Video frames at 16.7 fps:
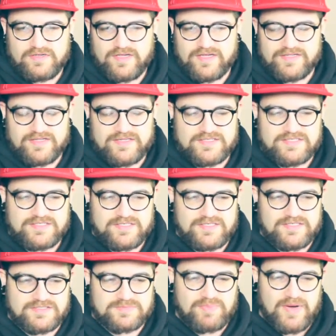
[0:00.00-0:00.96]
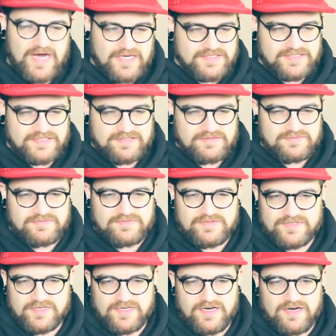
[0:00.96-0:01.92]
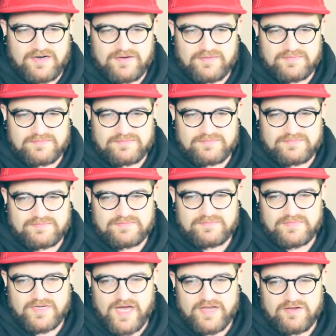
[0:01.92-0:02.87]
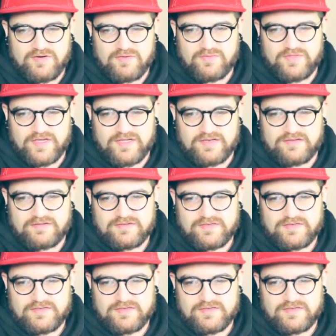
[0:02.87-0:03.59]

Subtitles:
it's positive. I know that